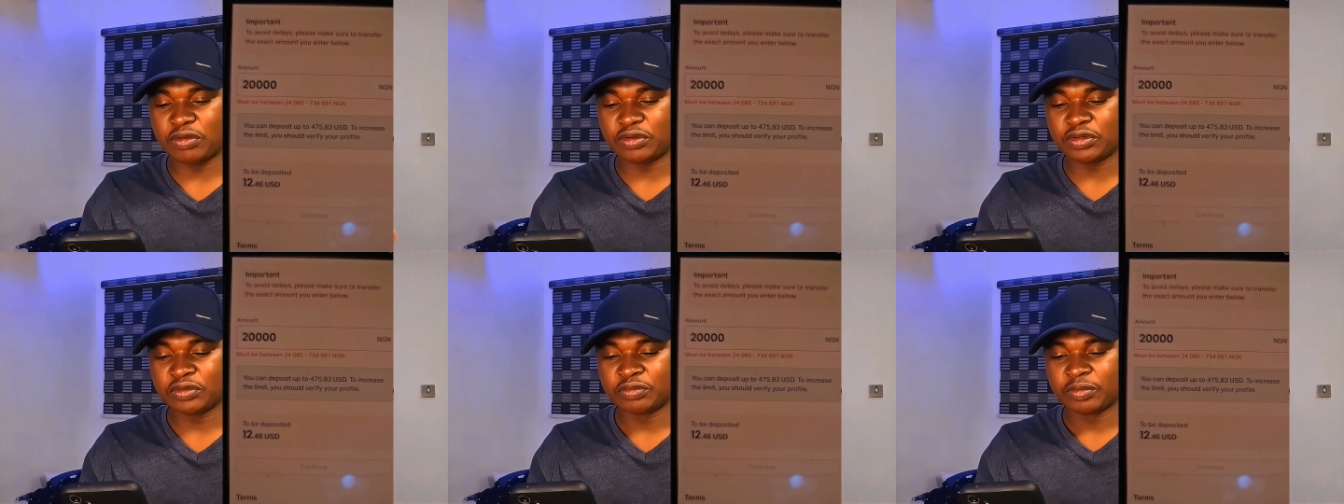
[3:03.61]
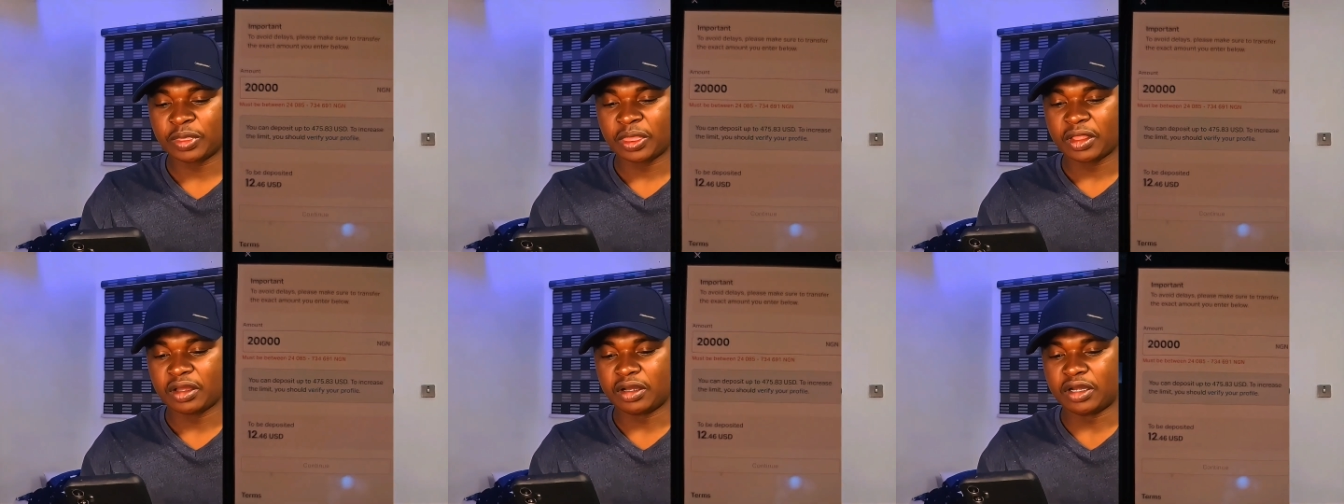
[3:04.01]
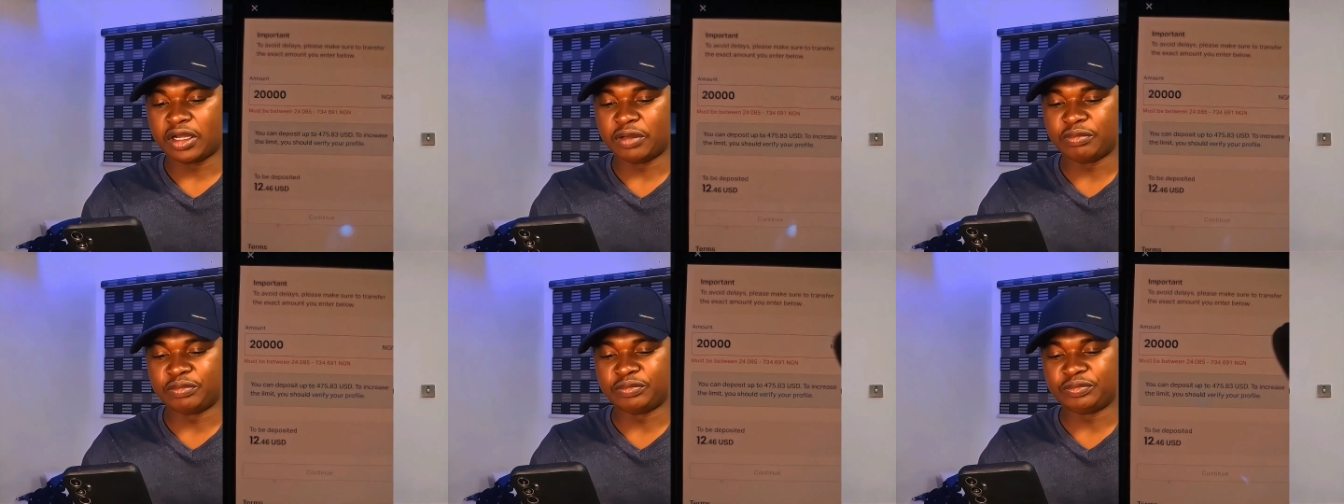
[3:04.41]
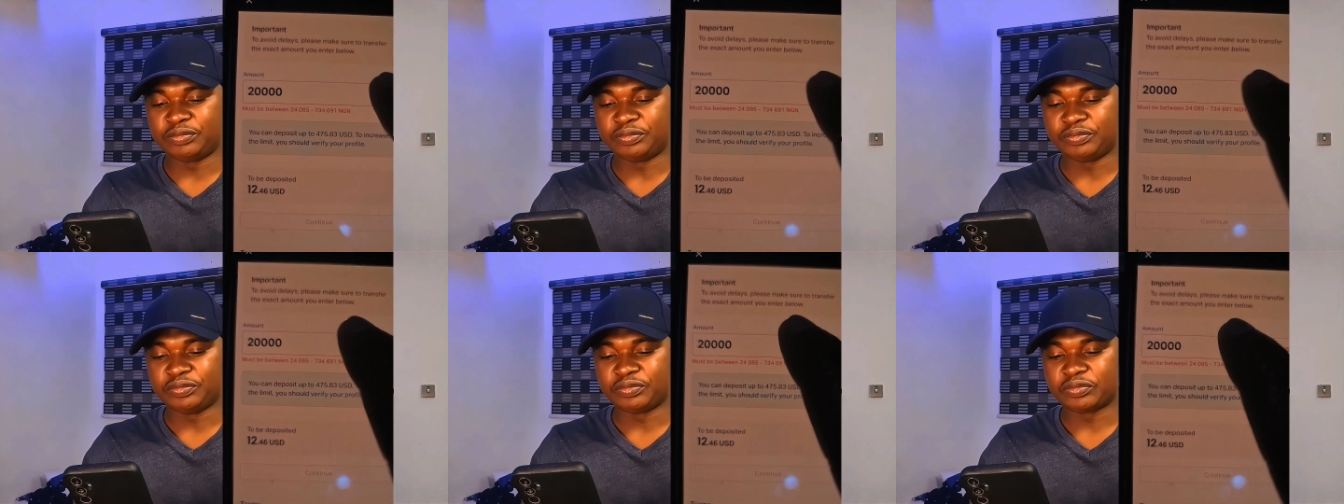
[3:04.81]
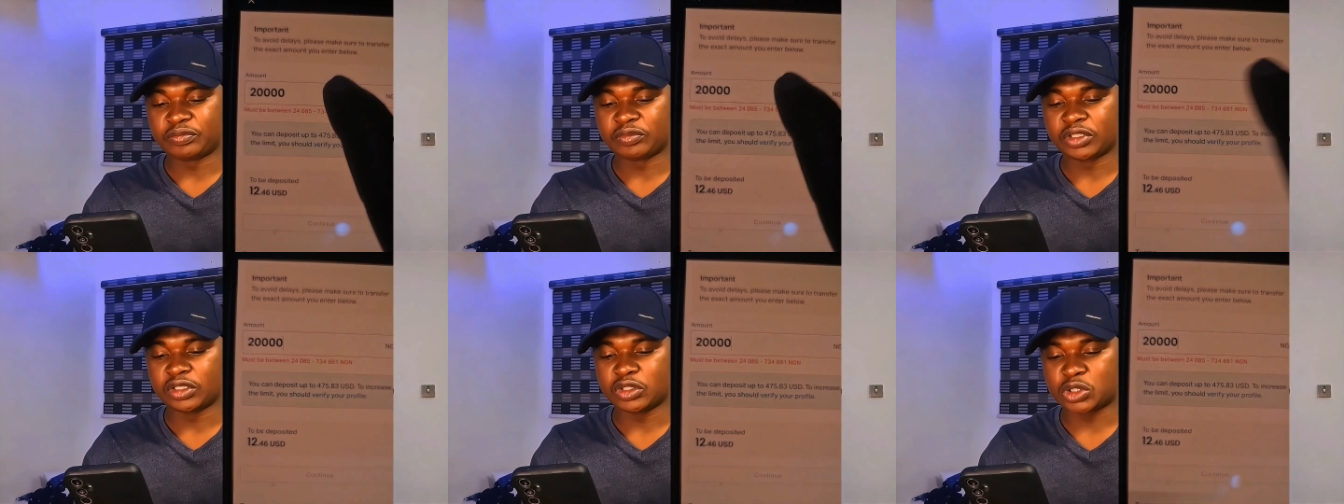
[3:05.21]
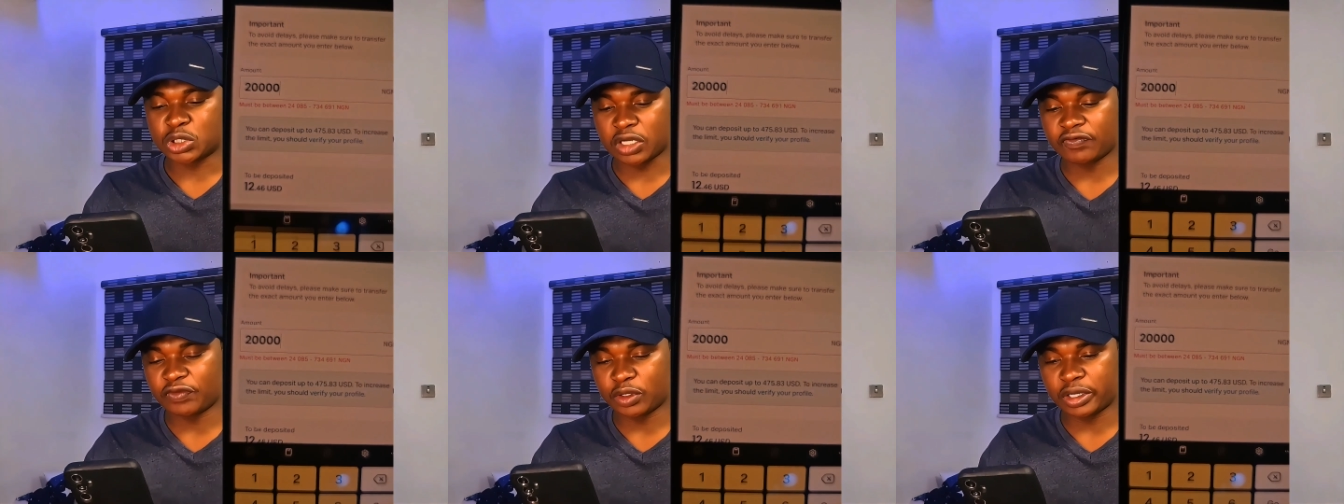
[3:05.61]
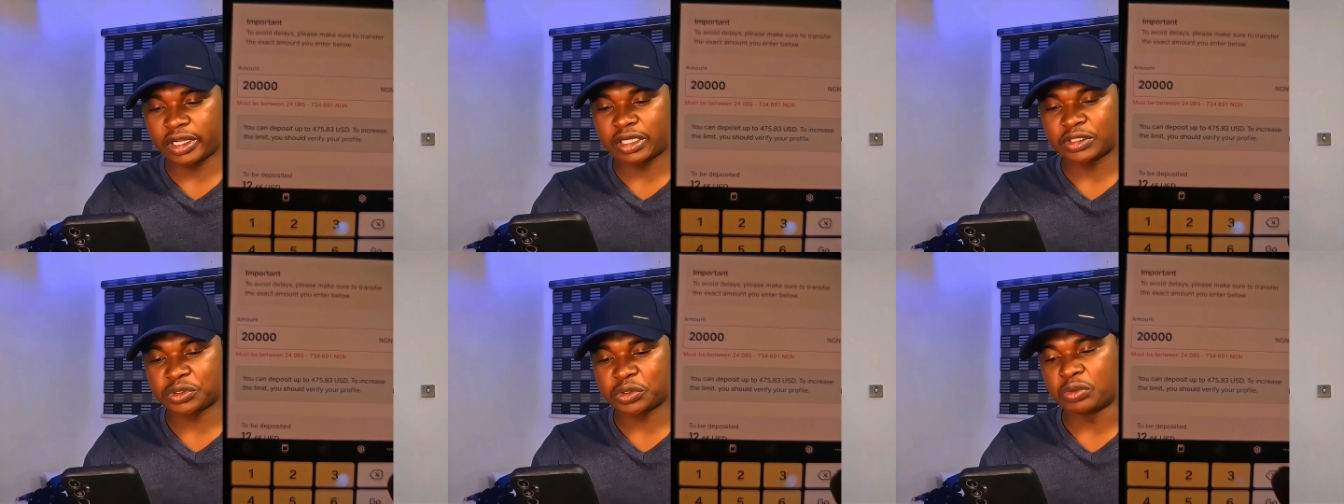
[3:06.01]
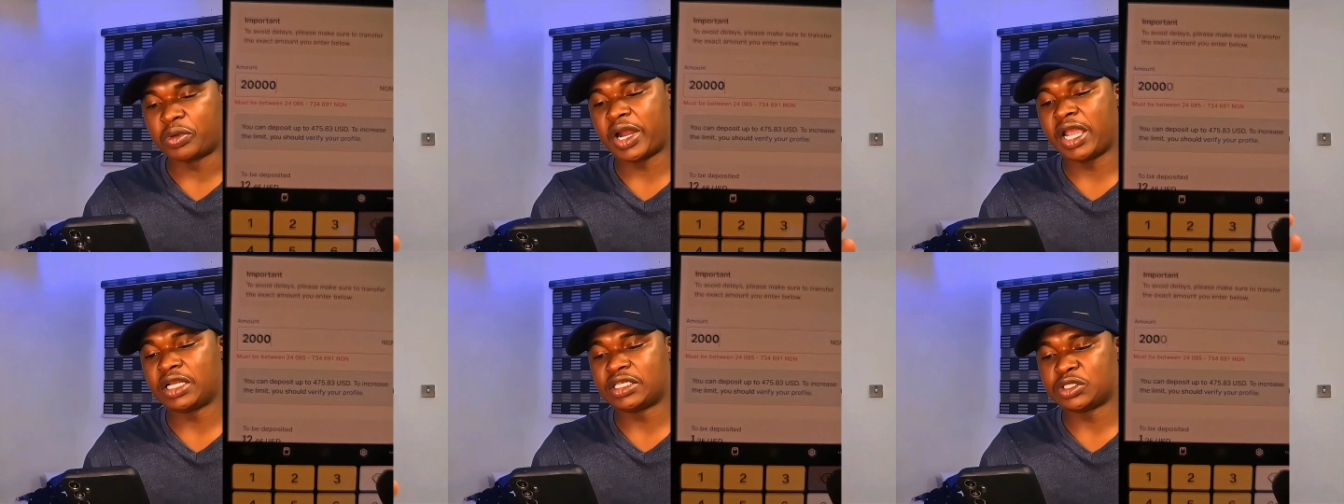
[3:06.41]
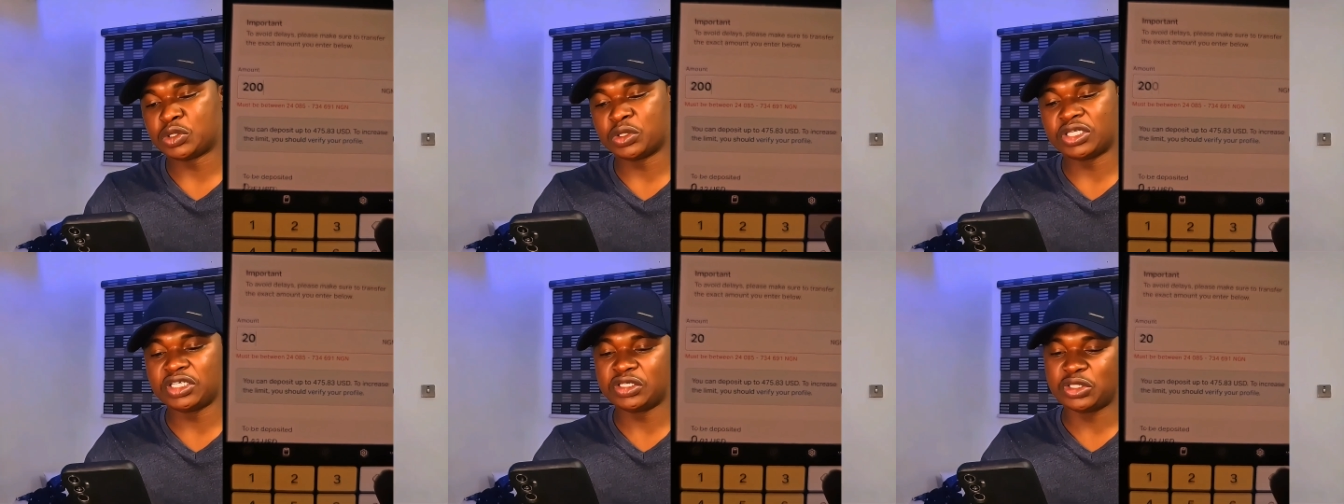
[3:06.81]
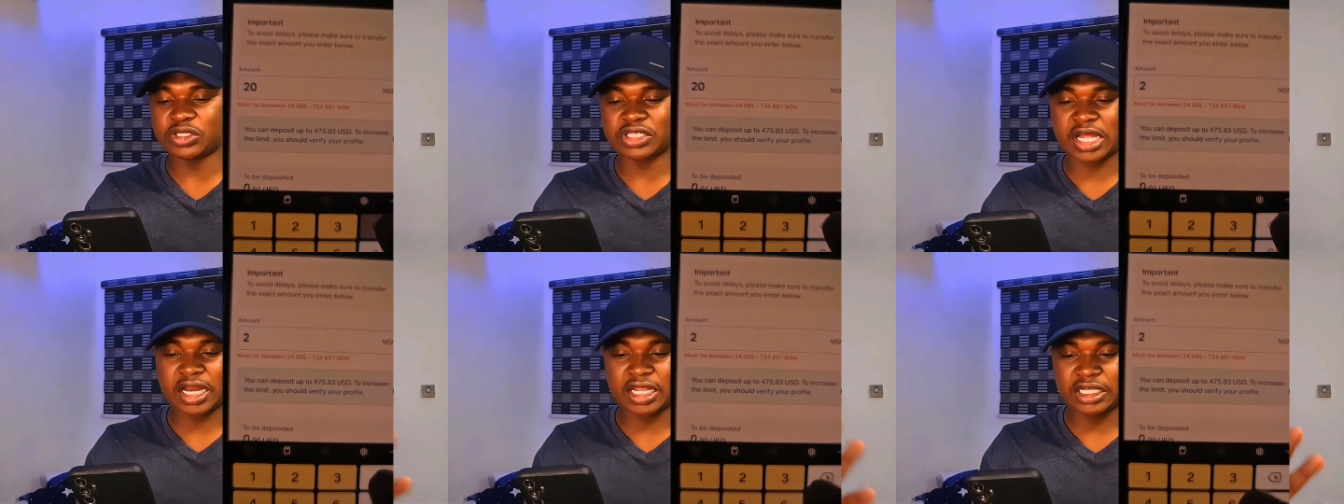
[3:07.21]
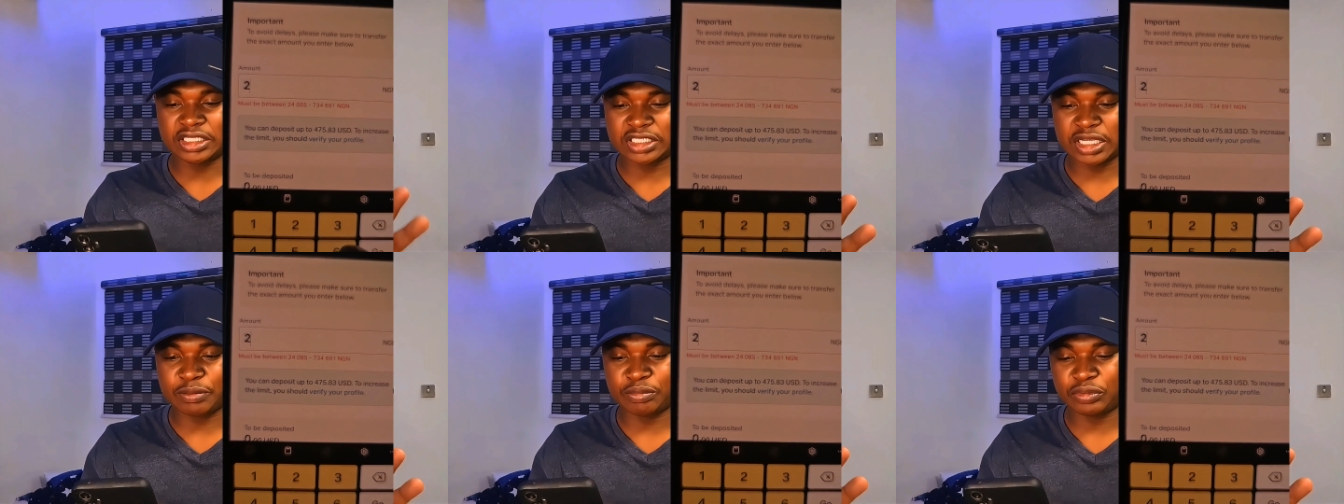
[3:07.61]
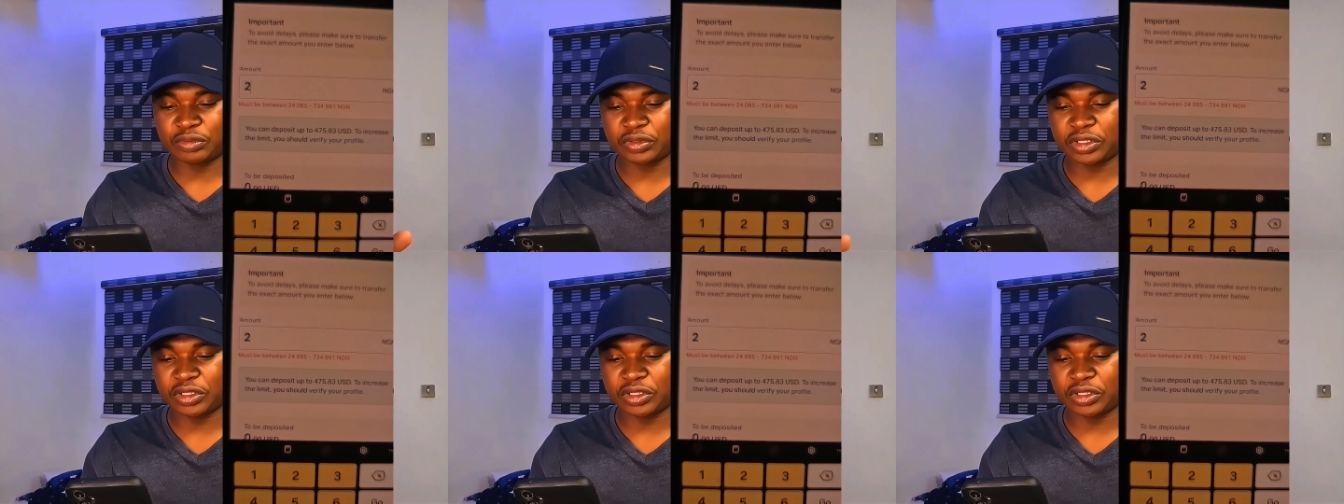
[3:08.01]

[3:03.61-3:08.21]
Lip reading: All right, so what I want to do is I'll just turn it to like maybe 25,000.